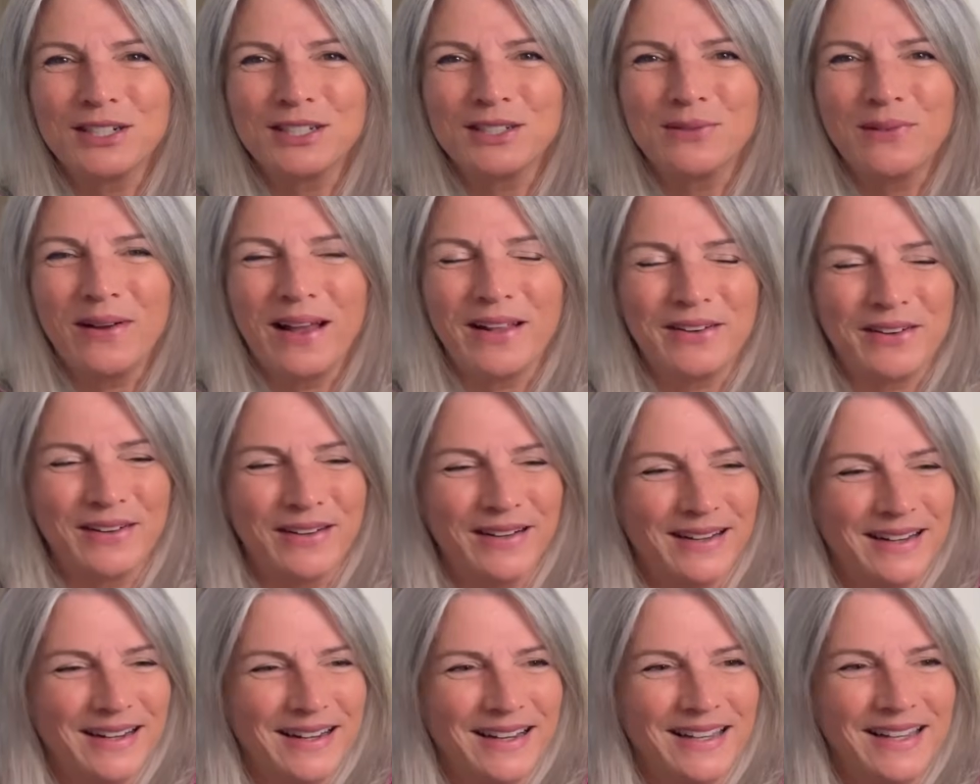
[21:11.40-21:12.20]

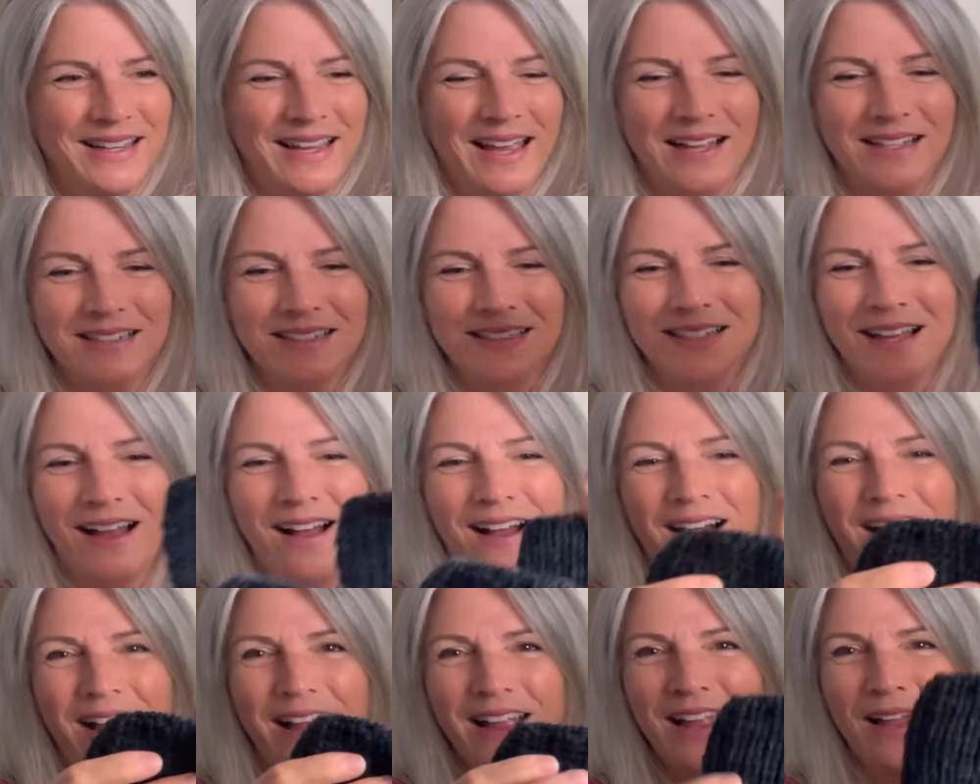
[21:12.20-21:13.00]
sweater. Yes,
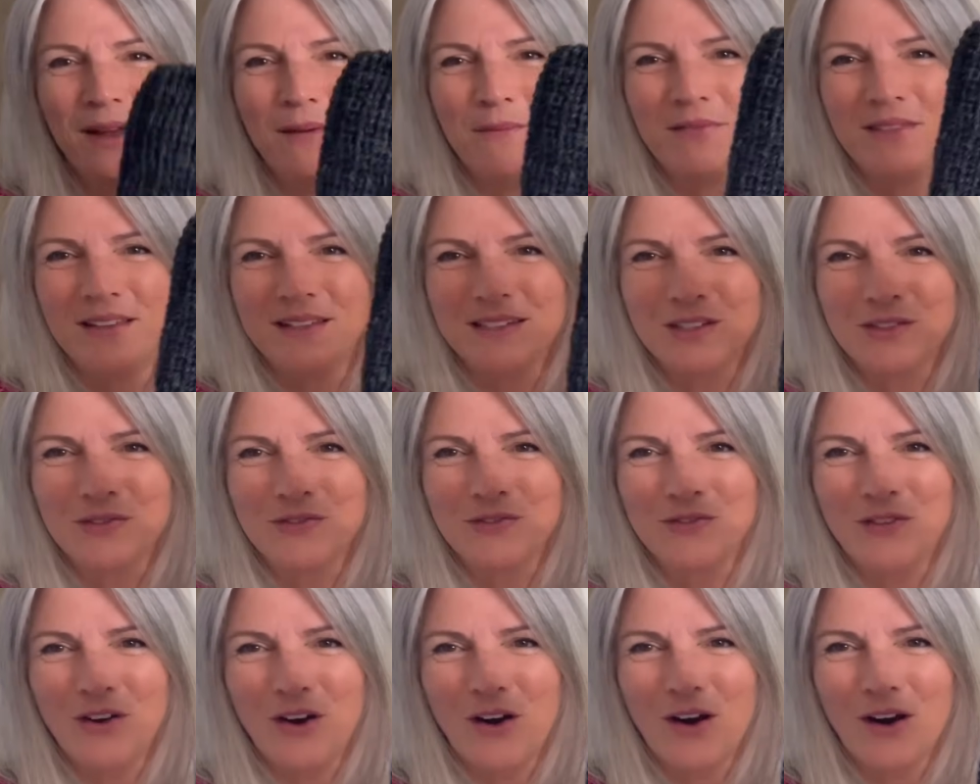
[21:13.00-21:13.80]
I am this
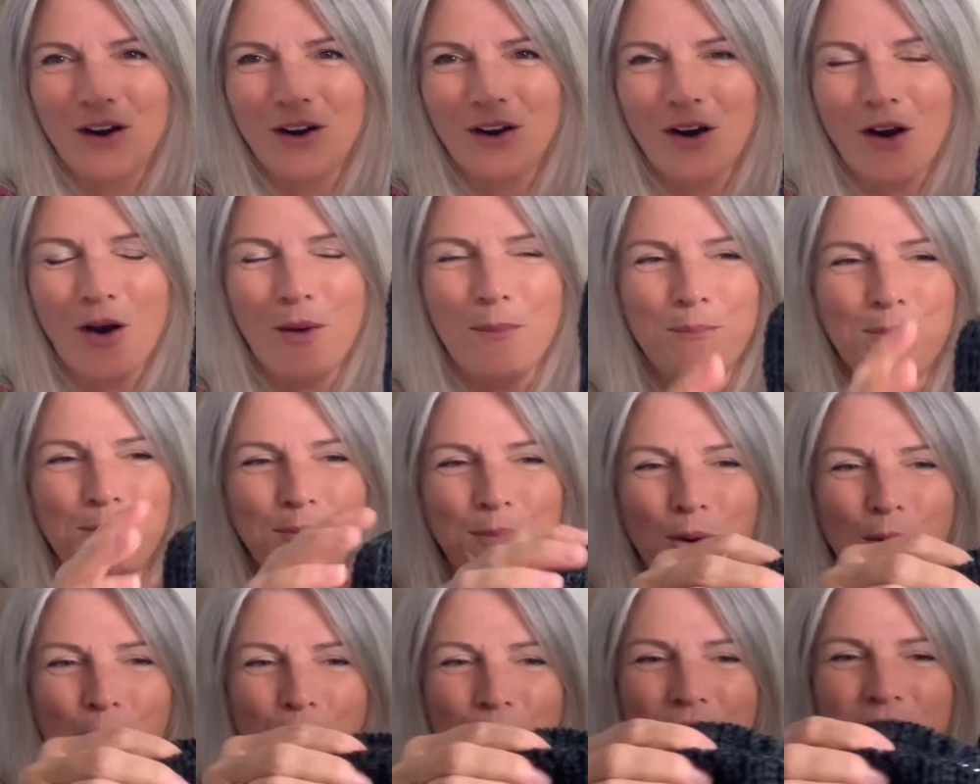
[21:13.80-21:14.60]
far on
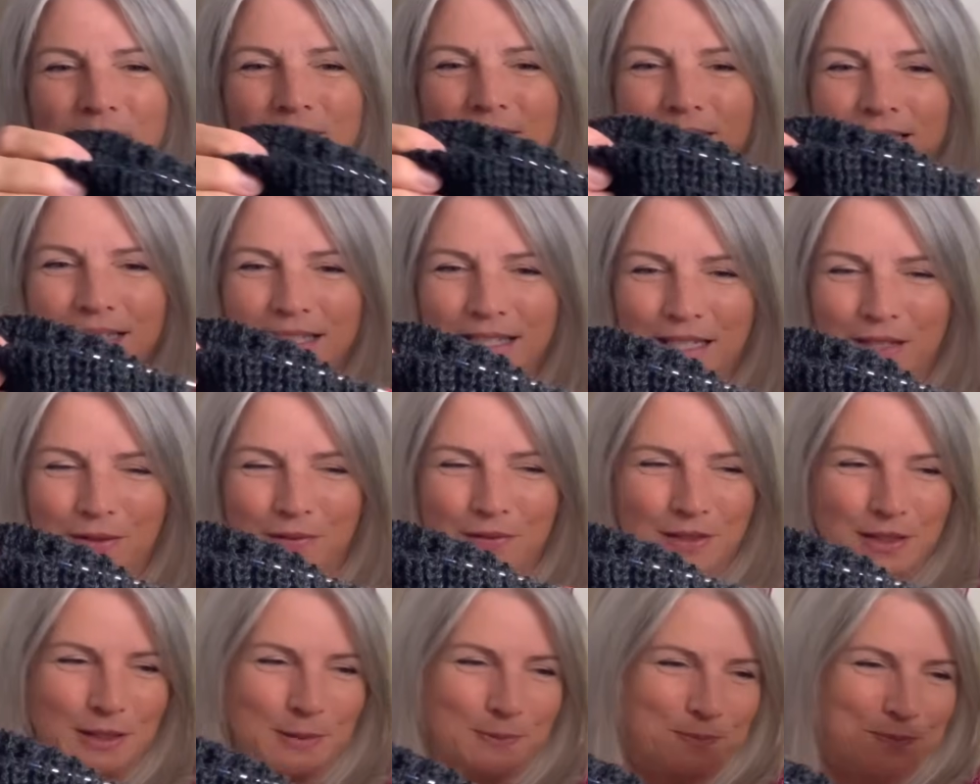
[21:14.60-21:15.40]
both
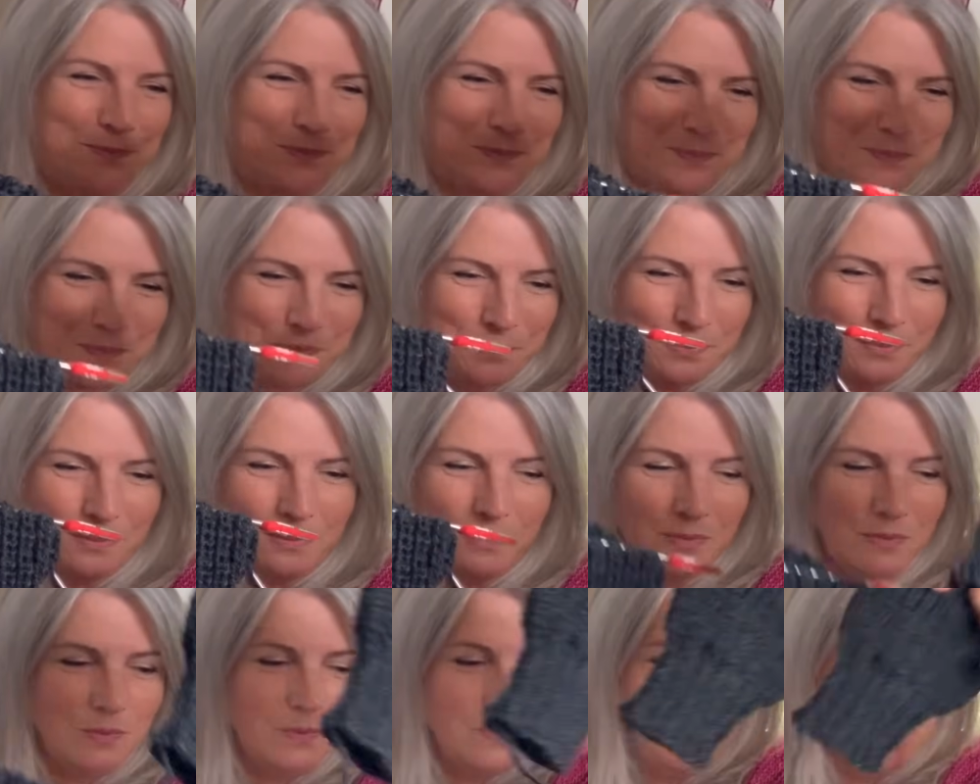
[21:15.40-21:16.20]
sleeves.
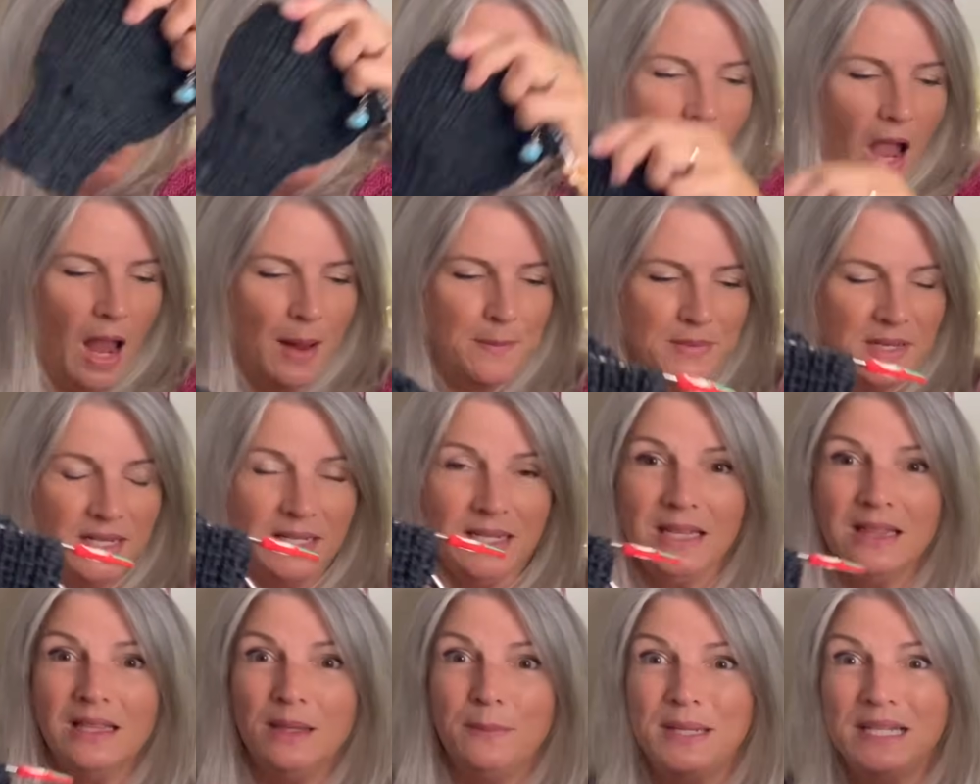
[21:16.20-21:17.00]
I'm
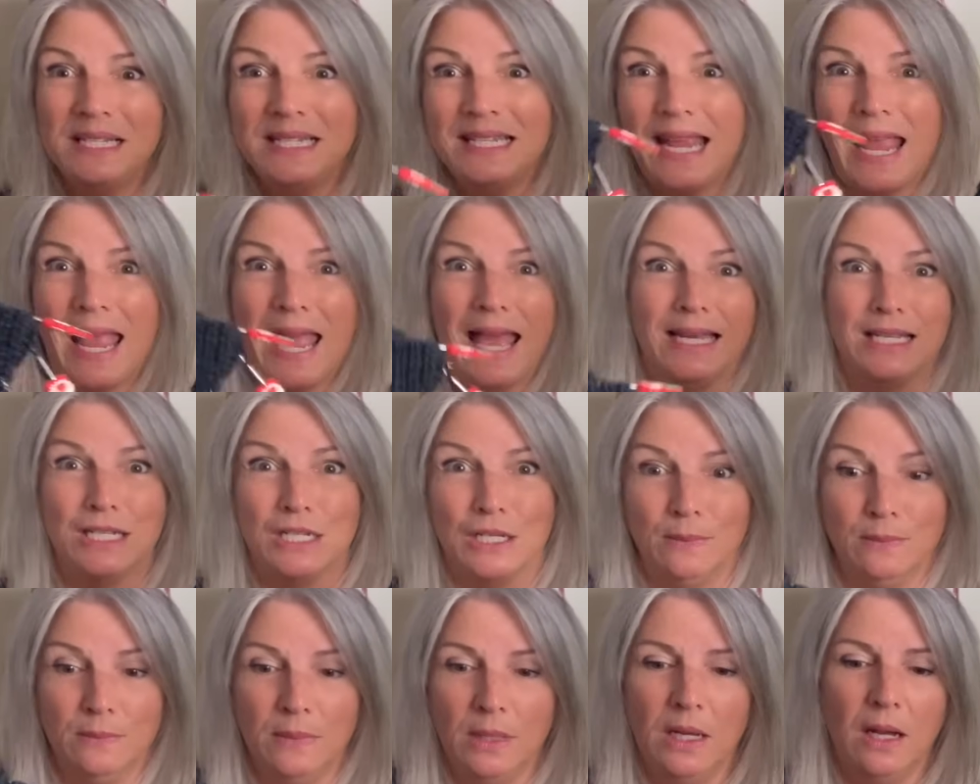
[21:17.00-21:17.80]
knitting them in
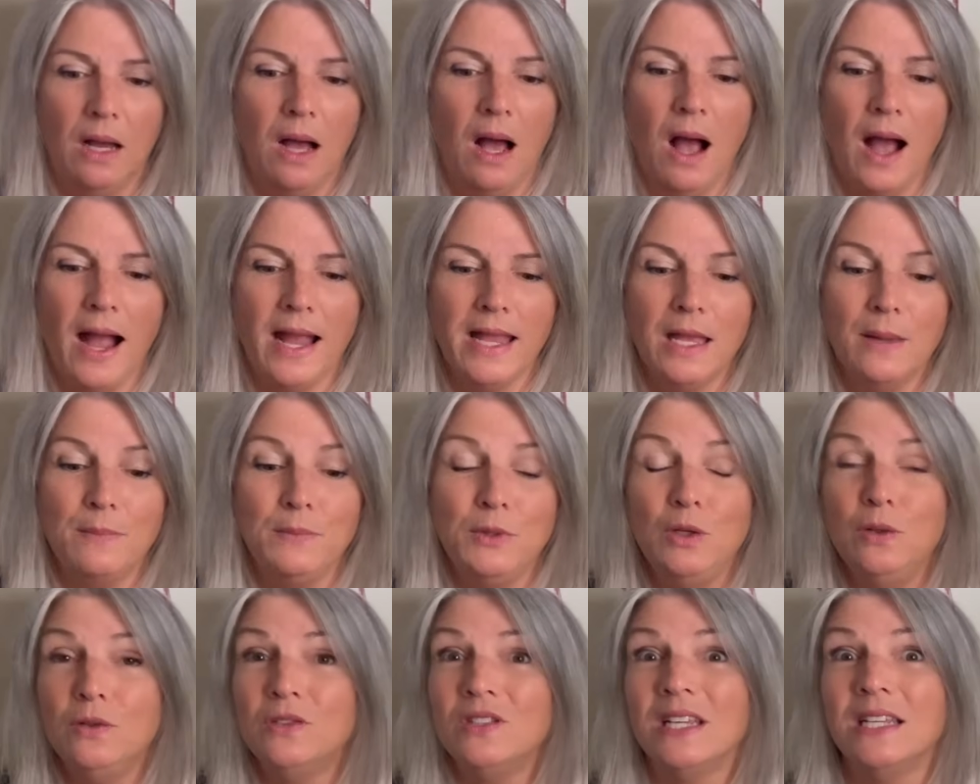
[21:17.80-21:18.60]
tandem. I am
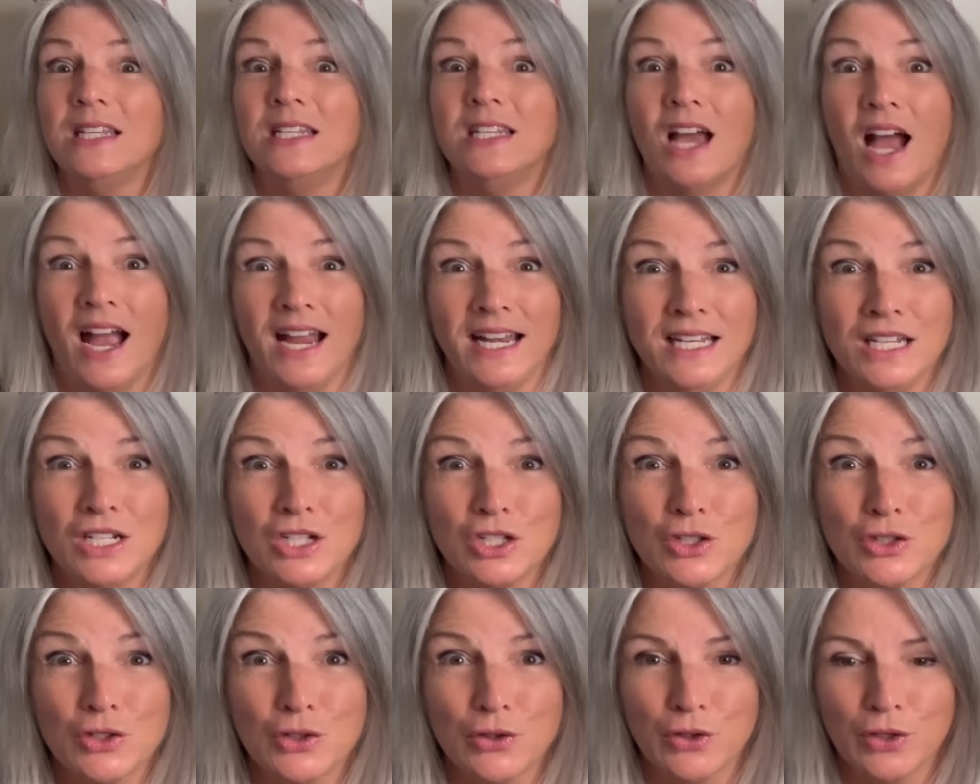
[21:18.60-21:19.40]
using
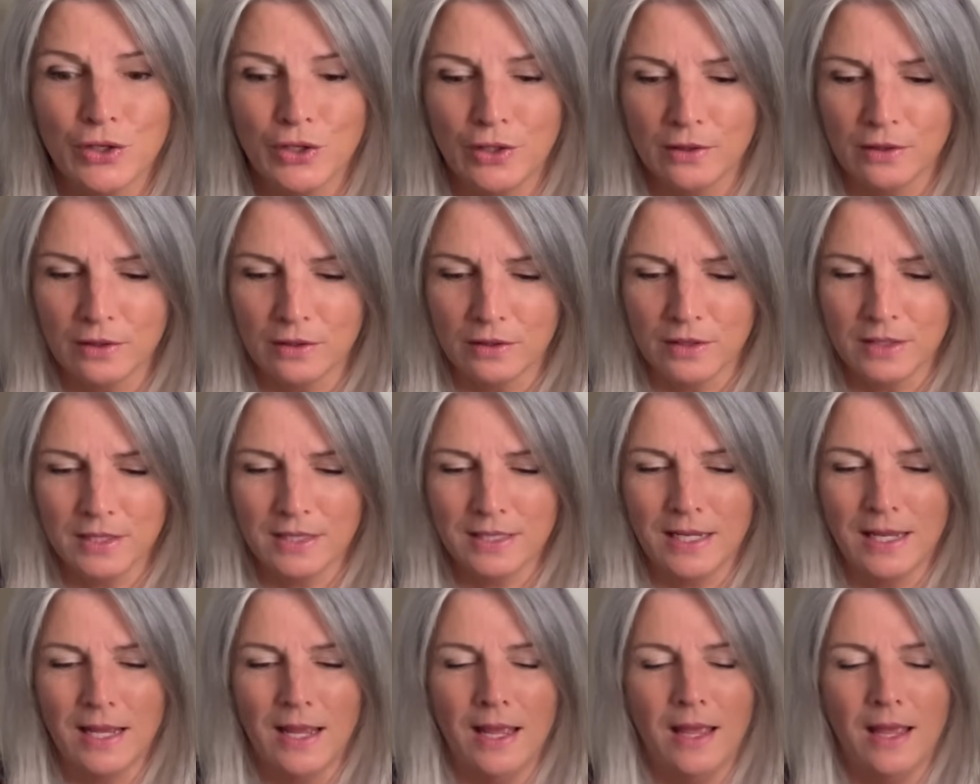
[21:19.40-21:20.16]
9-inch circulars,